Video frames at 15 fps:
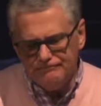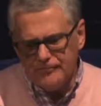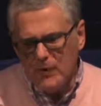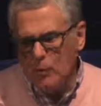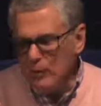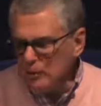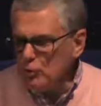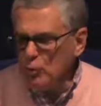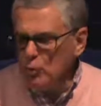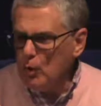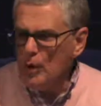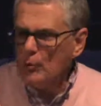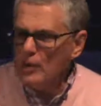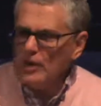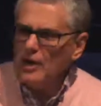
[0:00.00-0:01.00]
We do what
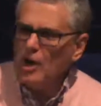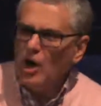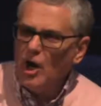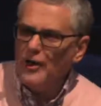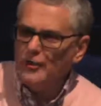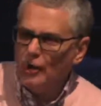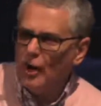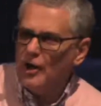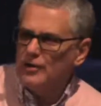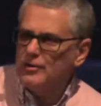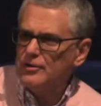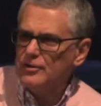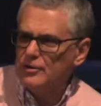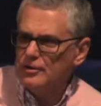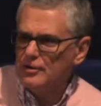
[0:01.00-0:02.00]
we ought not
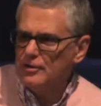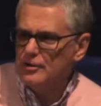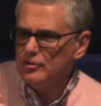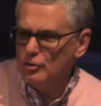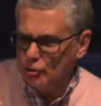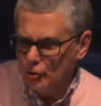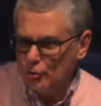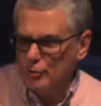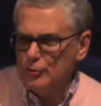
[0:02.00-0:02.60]
to do.